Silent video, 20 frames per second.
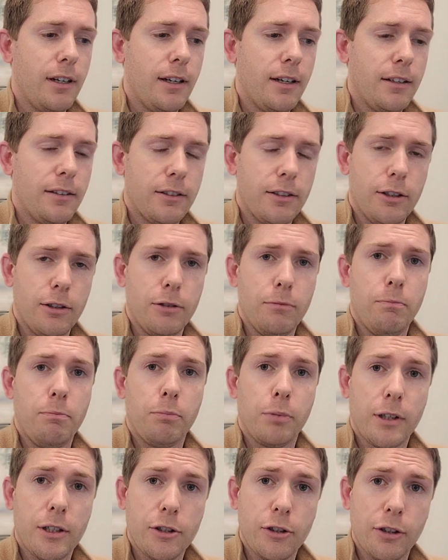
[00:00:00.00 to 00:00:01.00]
to
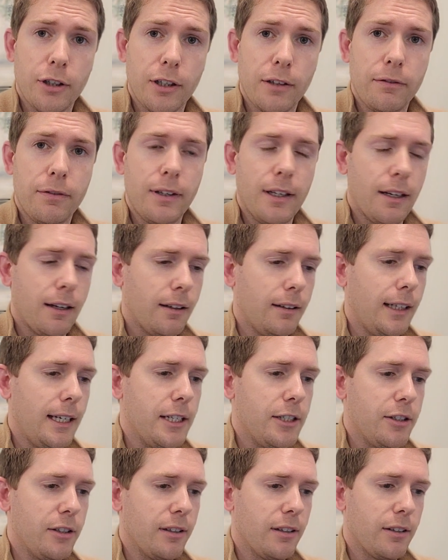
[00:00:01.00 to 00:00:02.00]
preserve
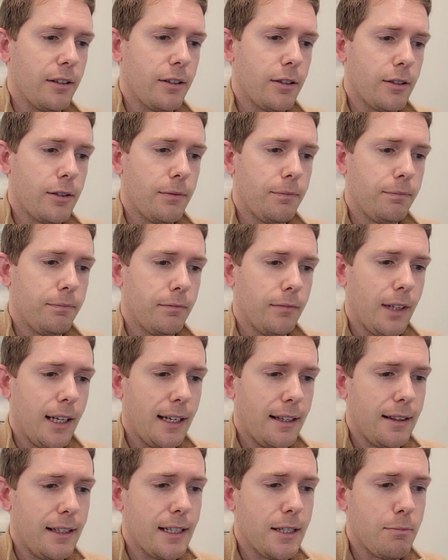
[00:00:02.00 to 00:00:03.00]
glaciers
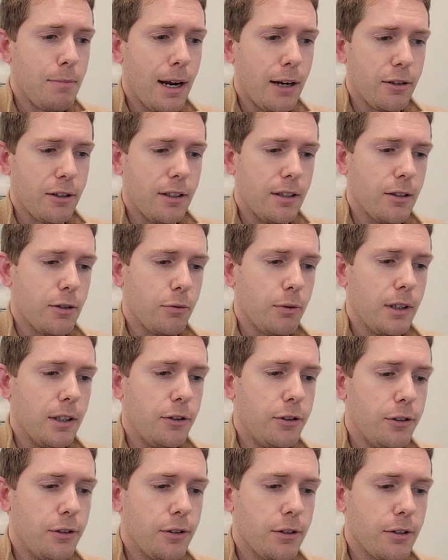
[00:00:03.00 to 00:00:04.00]
in these mountainous
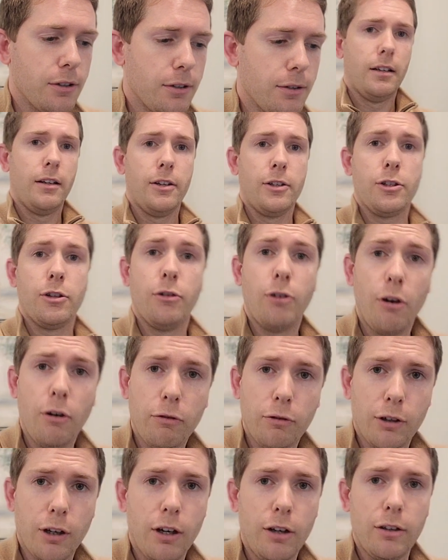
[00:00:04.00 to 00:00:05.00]
regions. So
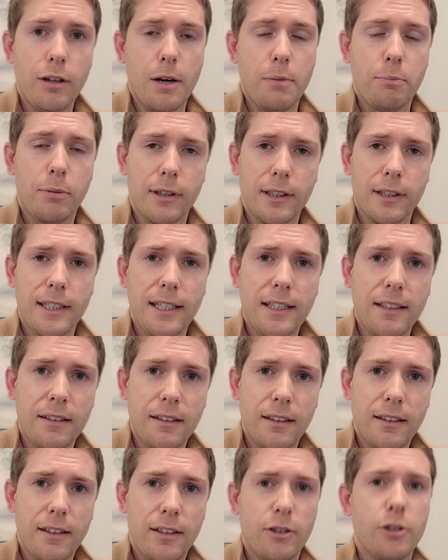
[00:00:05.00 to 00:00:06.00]
overall, a pretty
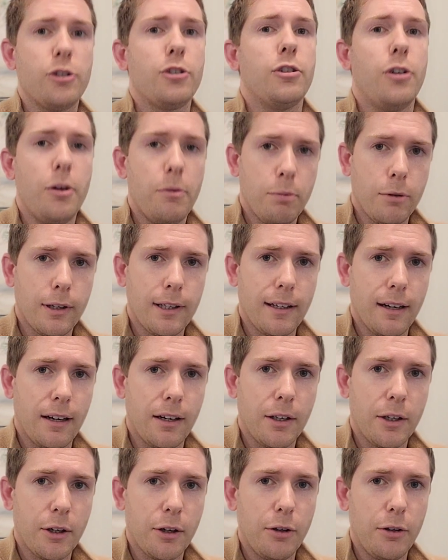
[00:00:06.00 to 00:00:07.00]
sobering
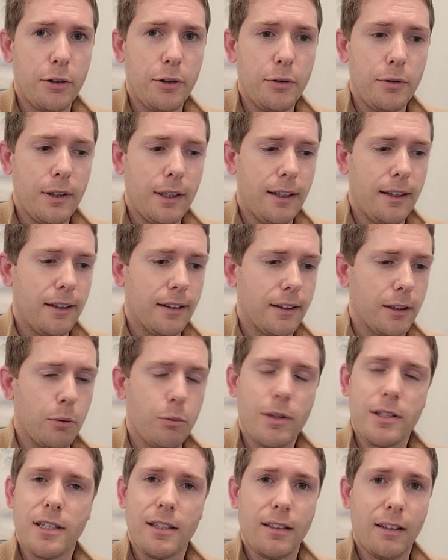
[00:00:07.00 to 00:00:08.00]
article. There
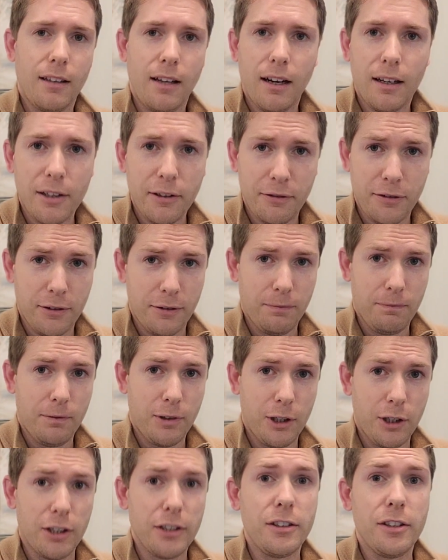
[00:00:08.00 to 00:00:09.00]
wasn't a lot of
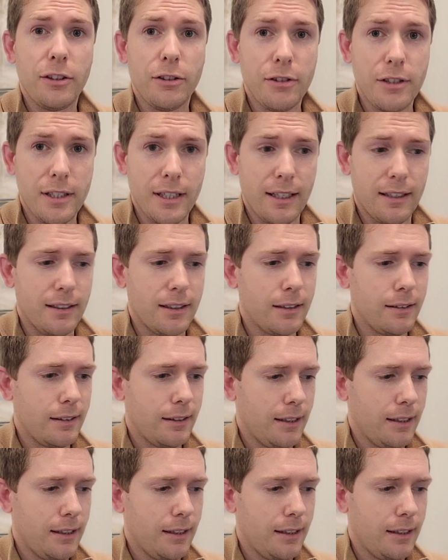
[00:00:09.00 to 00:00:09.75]
good news in it.